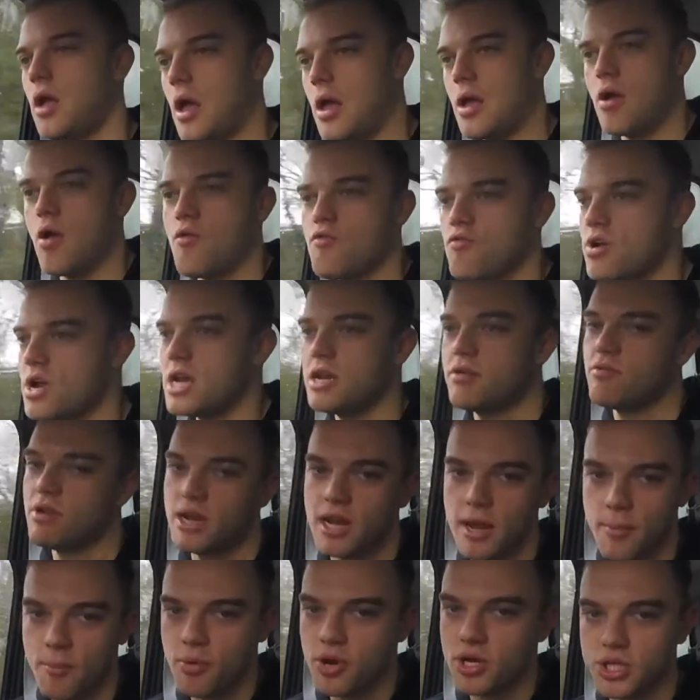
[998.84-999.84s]
I really, really
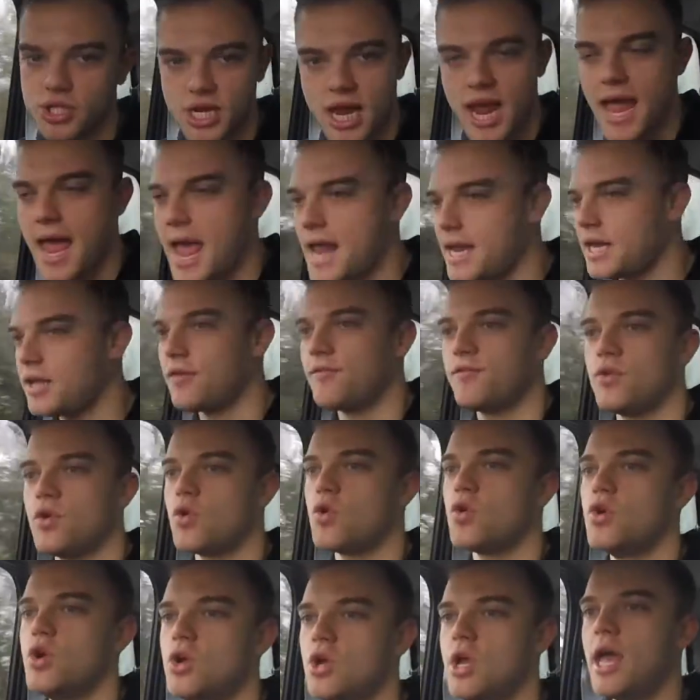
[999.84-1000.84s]
appreciate any of your
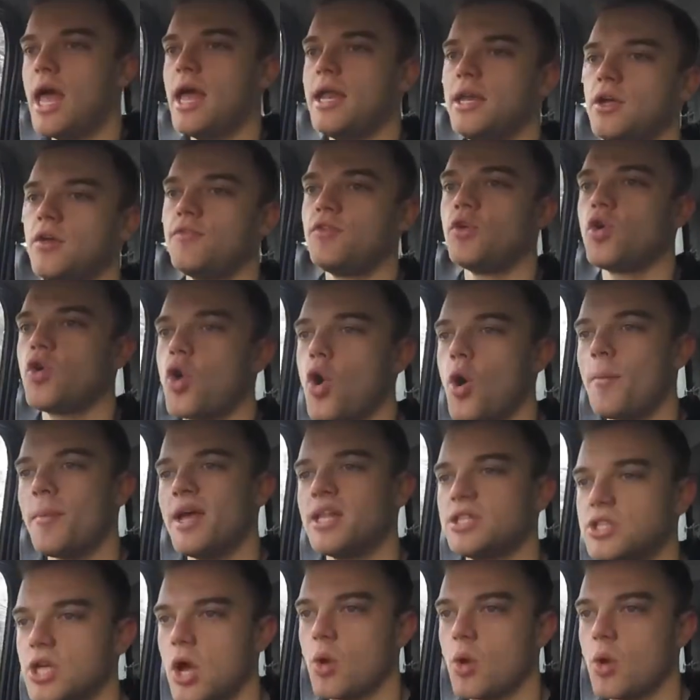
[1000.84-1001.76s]
comments.